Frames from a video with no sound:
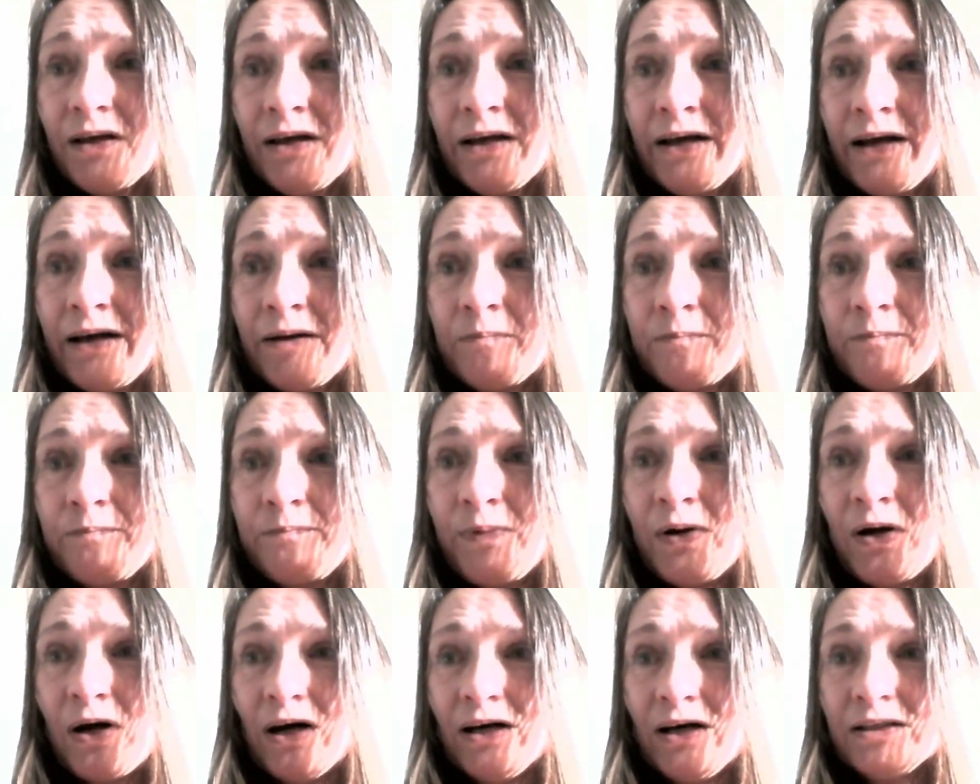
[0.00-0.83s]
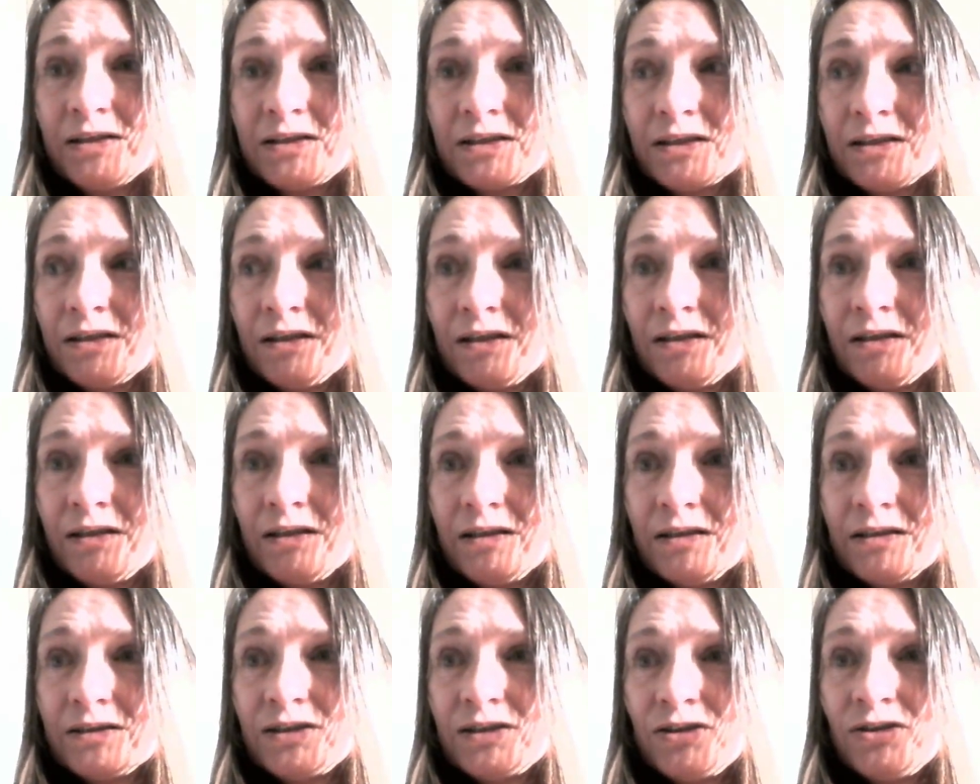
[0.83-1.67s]
But
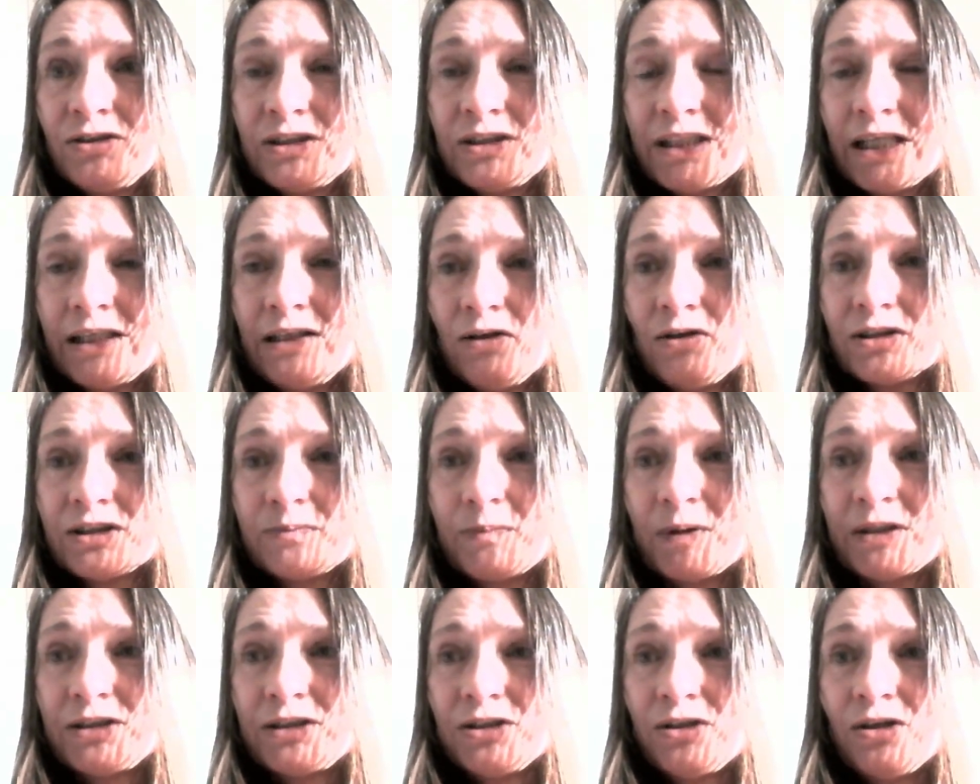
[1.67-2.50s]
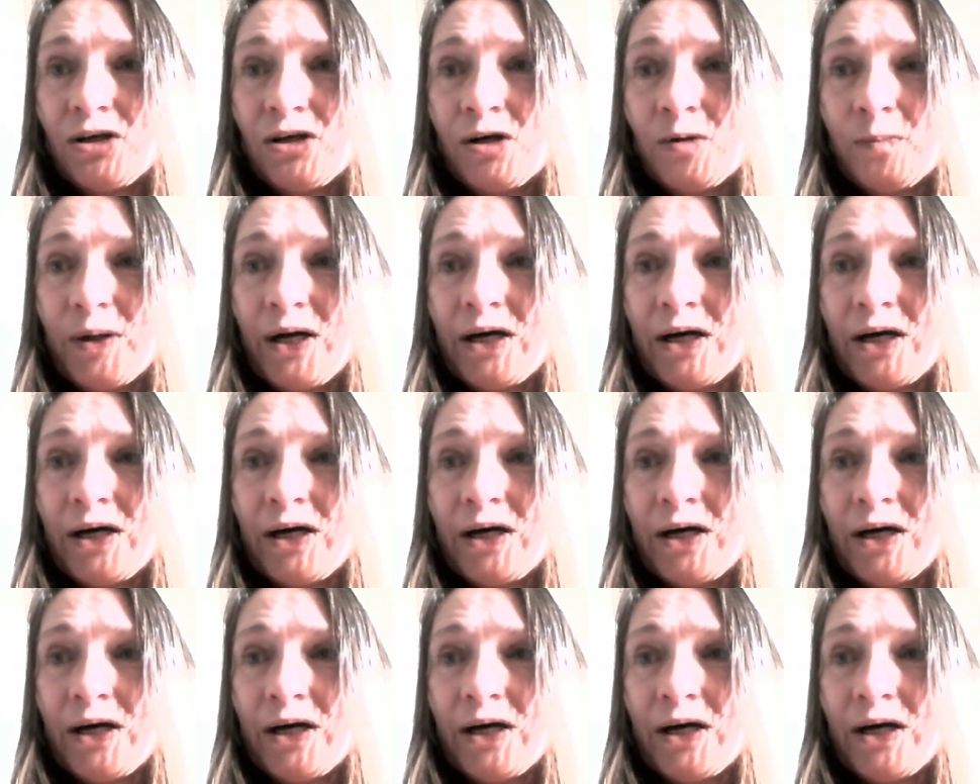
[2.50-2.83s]
as soon as I lost my job